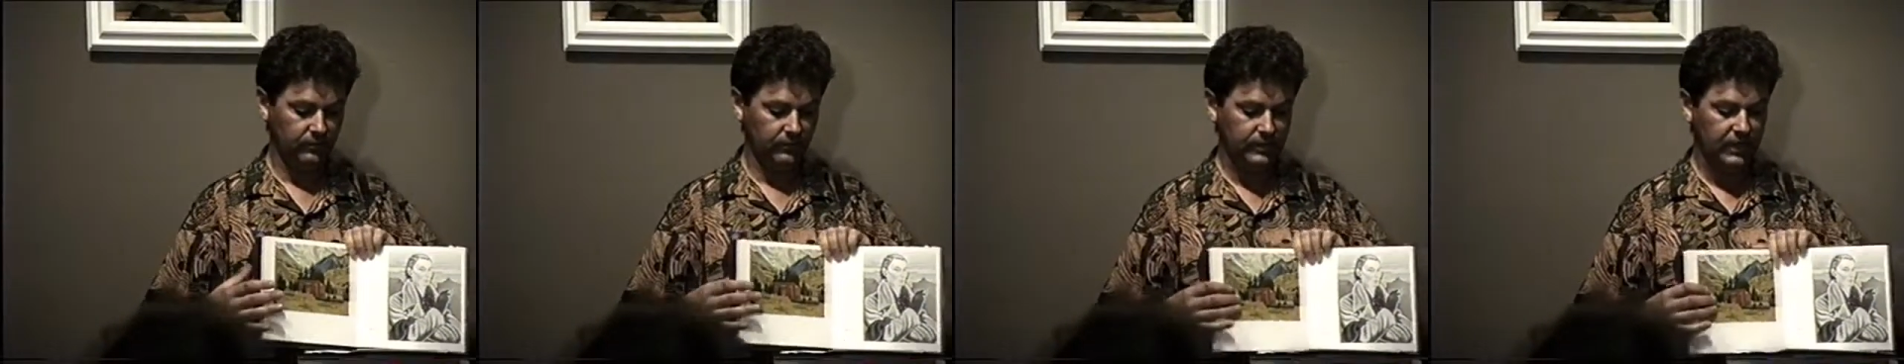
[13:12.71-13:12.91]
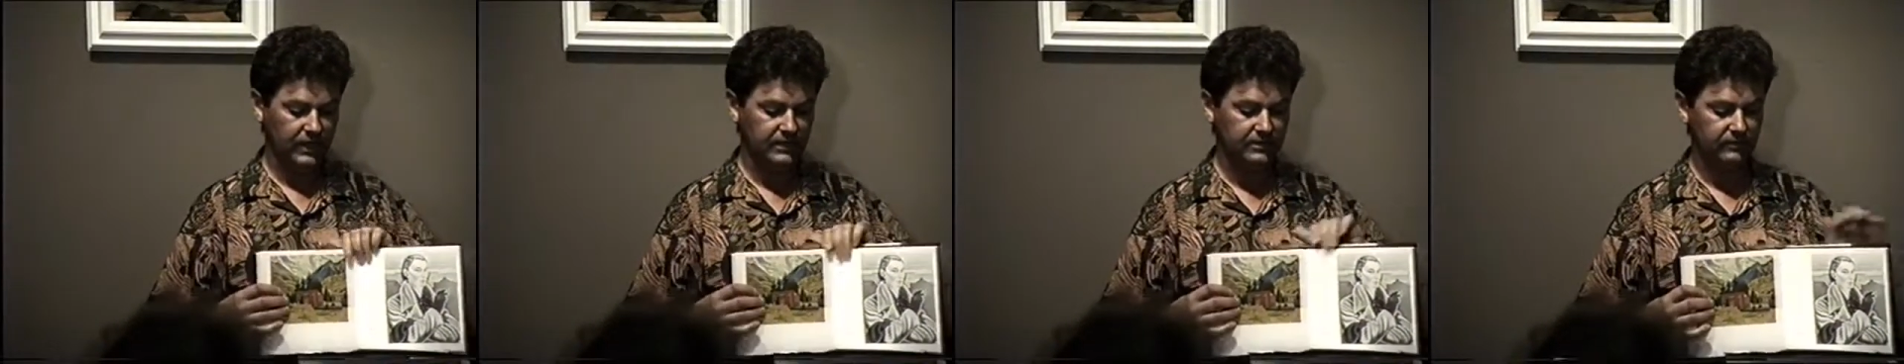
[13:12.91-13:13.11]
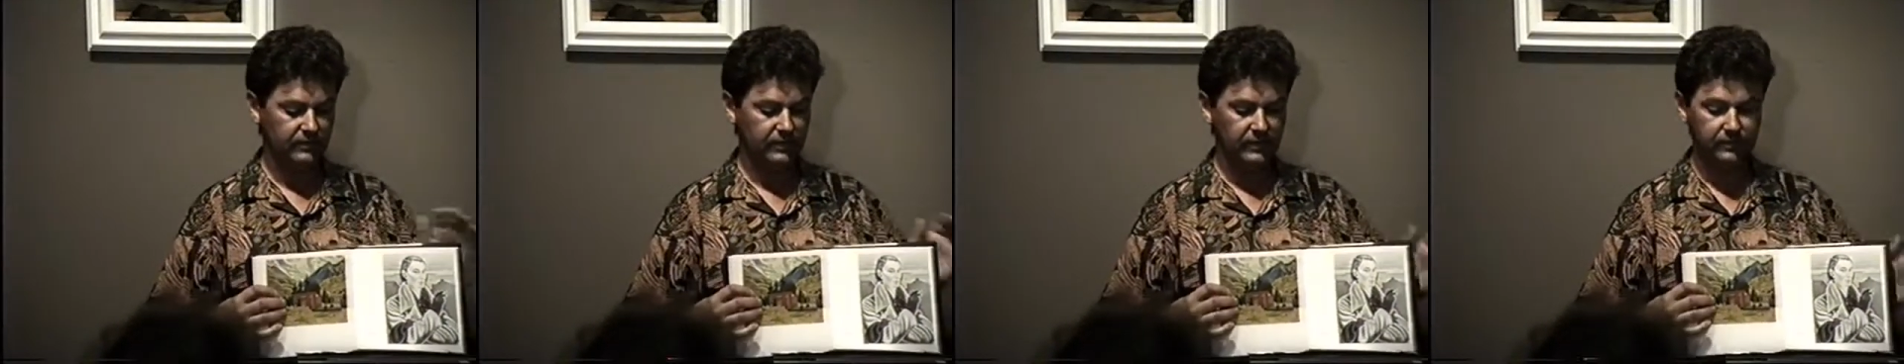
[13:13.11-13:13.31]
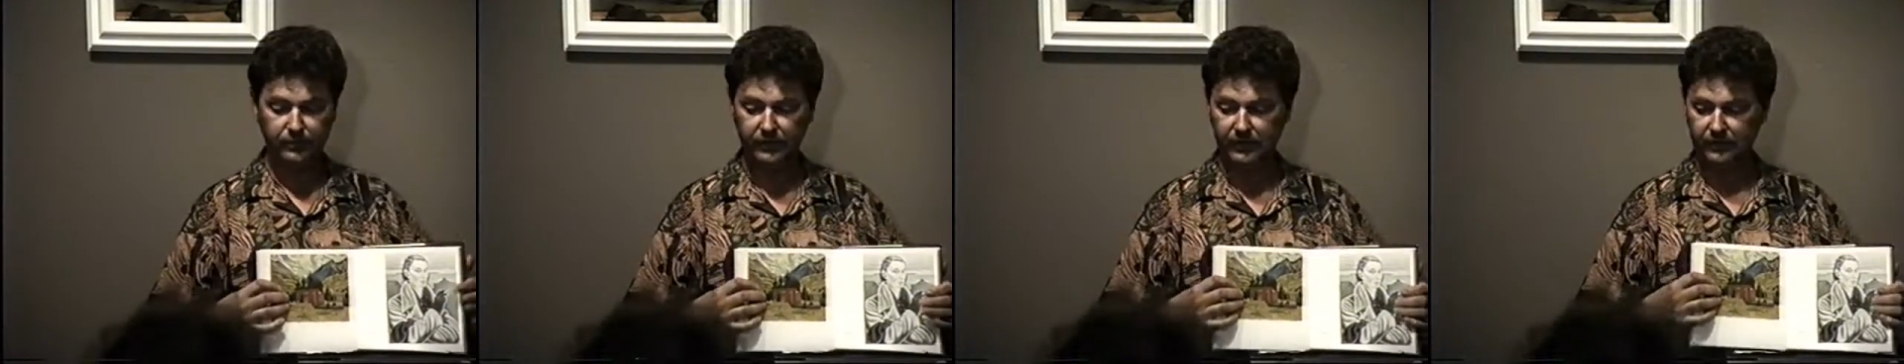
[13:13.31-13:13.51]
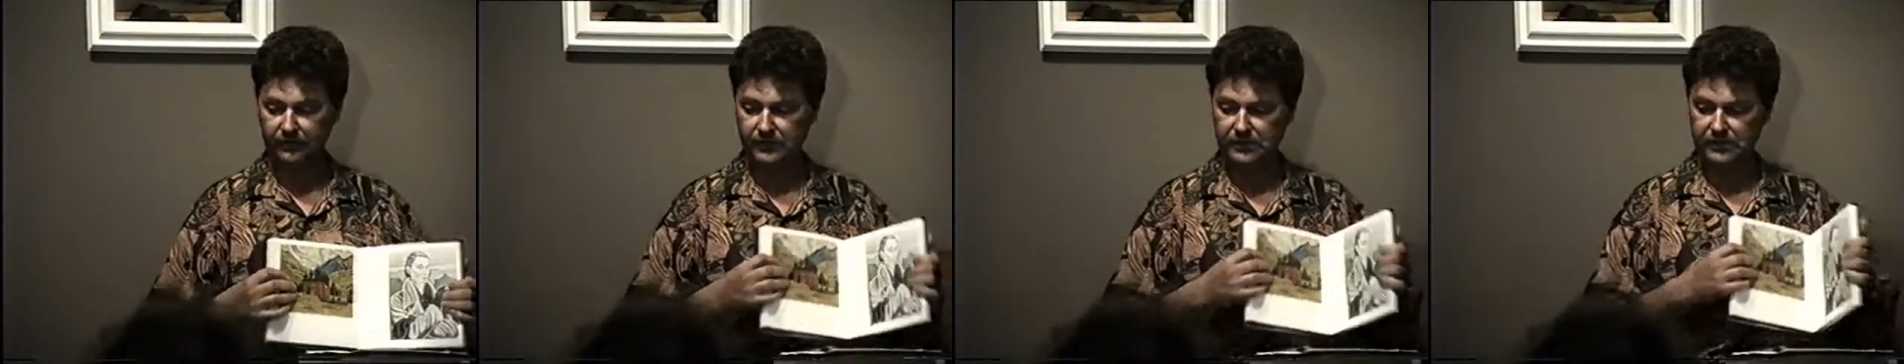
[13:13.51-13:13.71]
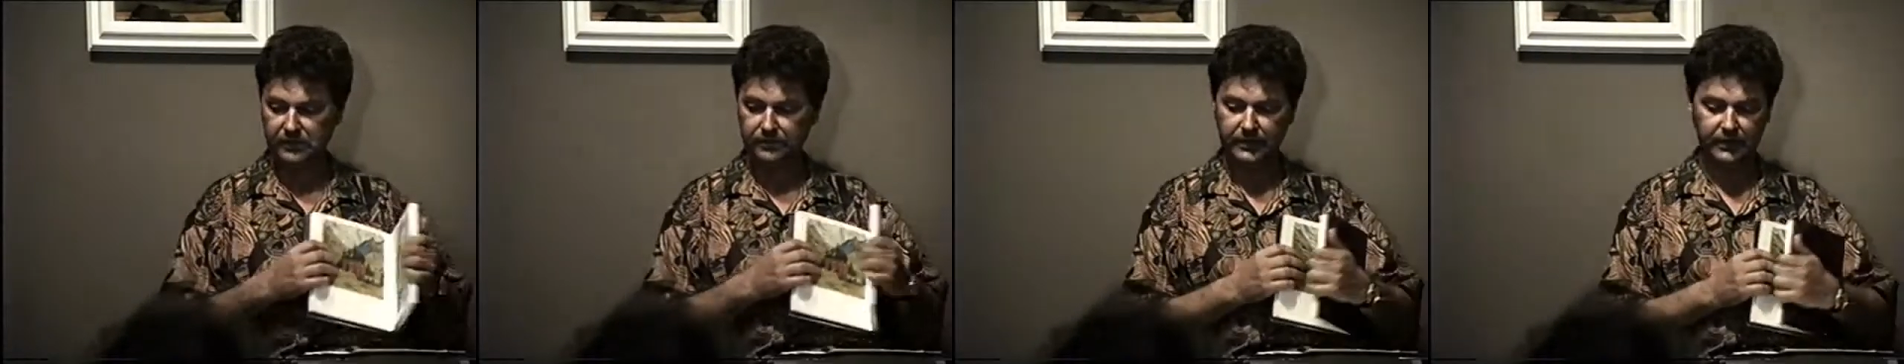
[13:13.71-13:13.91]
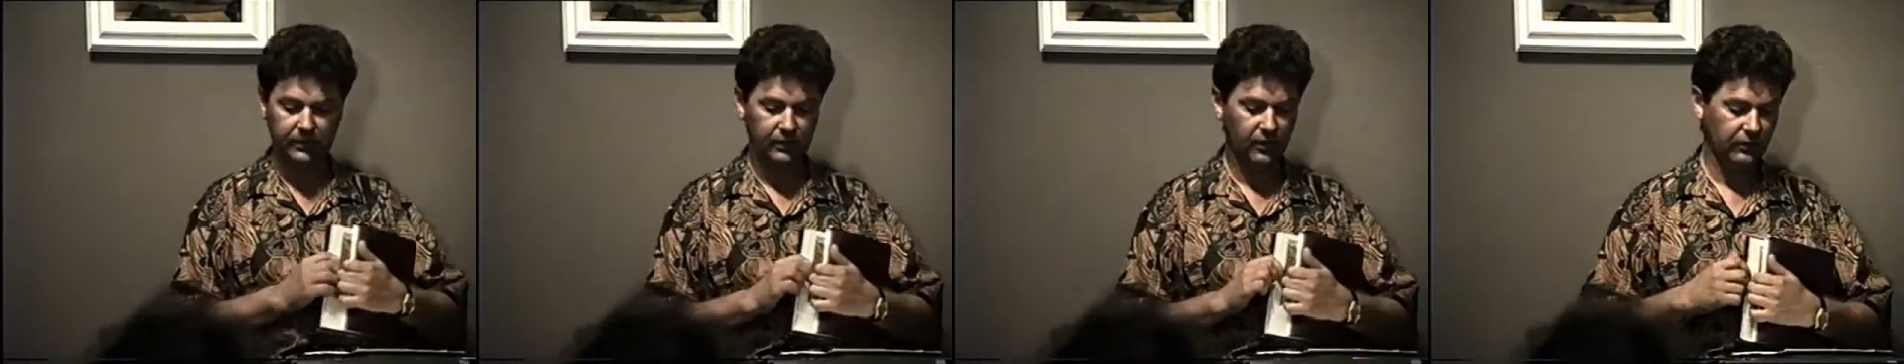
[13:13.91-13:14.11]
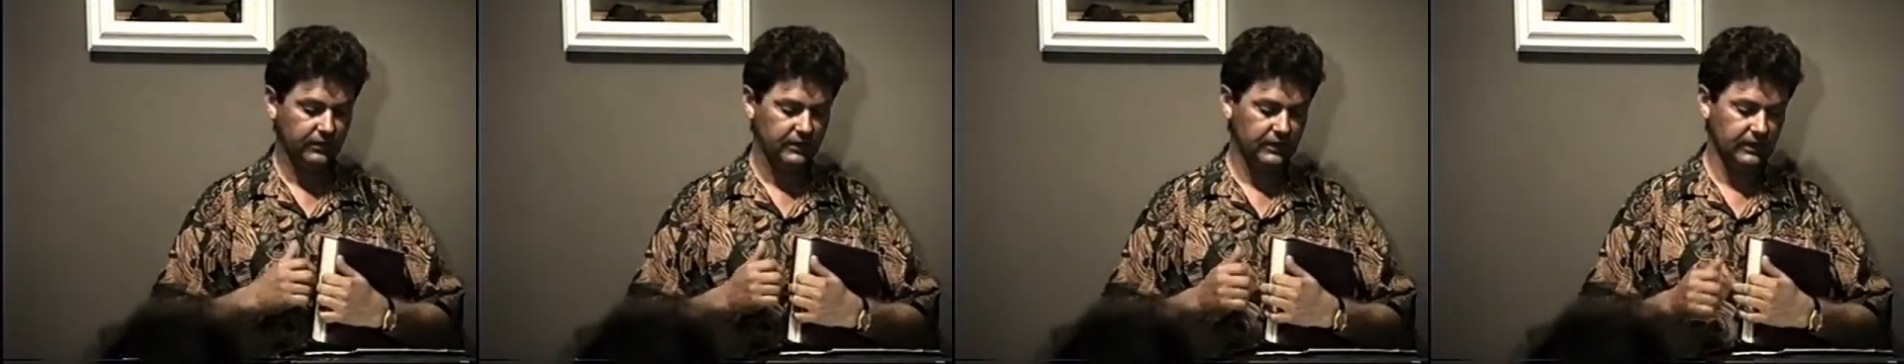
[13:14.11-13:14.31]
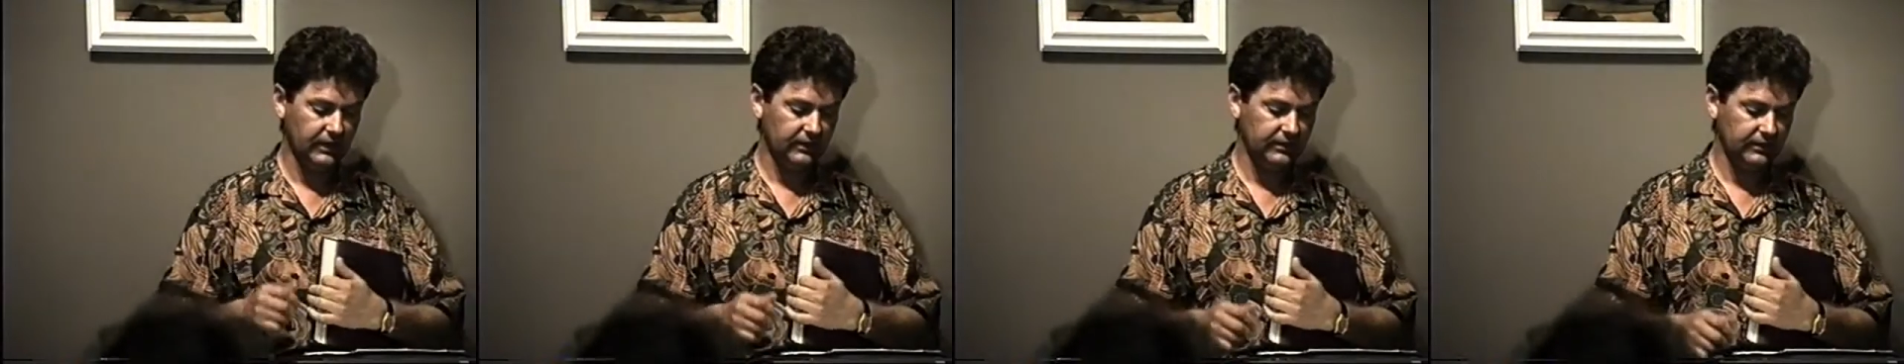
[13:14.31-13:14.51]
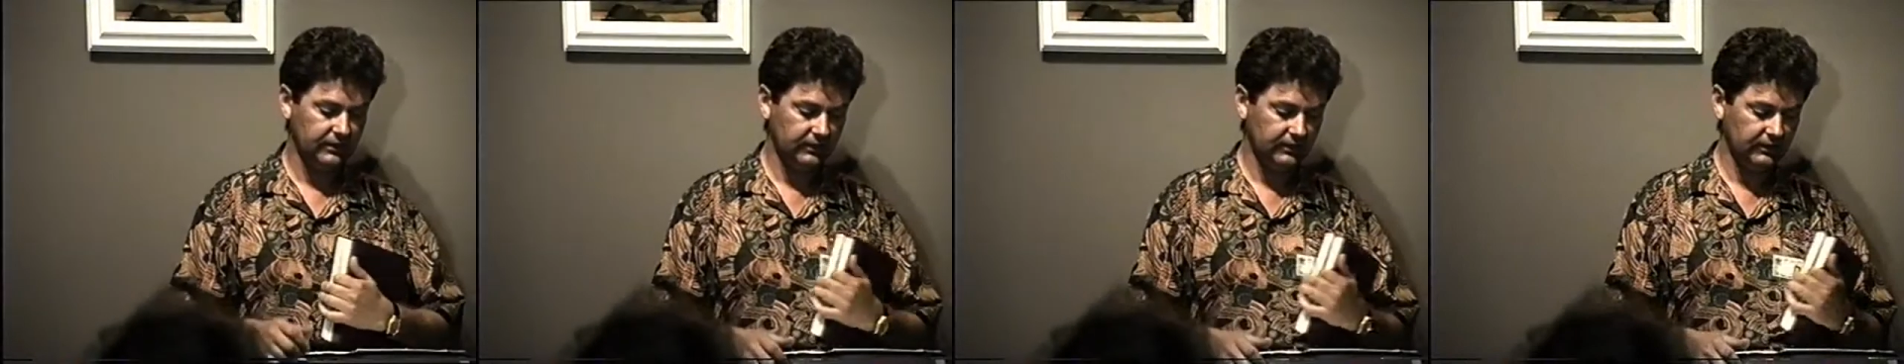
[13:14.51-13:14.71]
which hasn't really previously been noted,
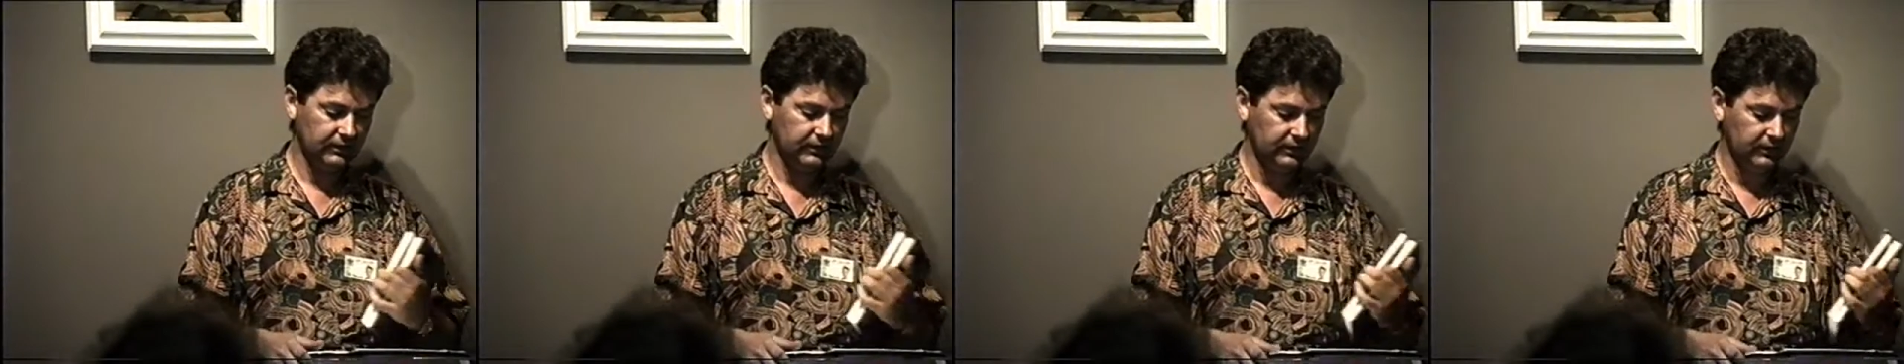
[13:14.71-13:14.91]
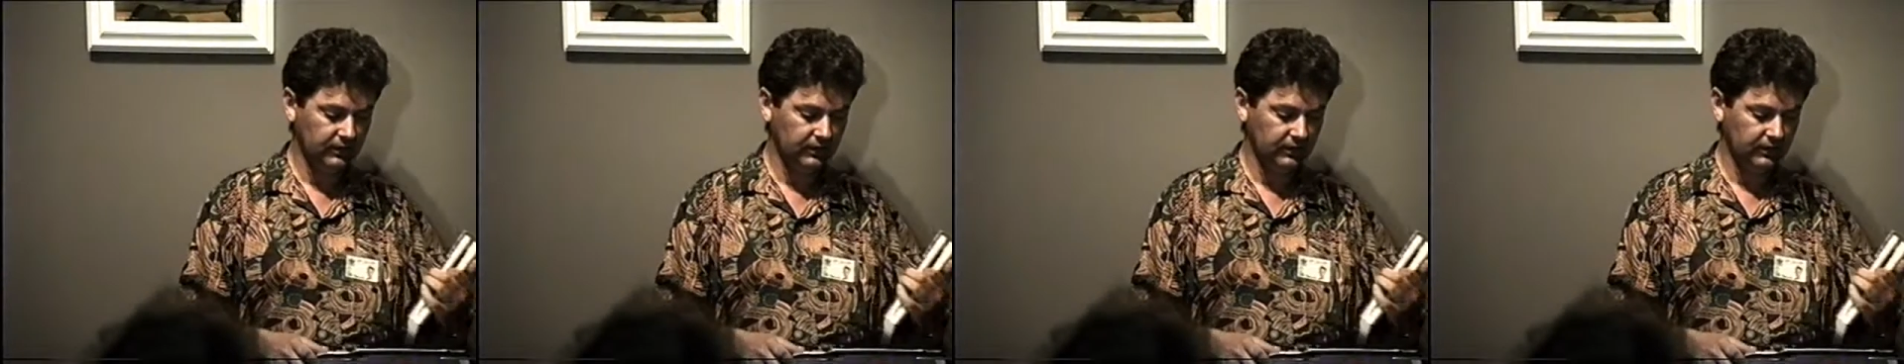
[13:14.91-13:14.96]
I think.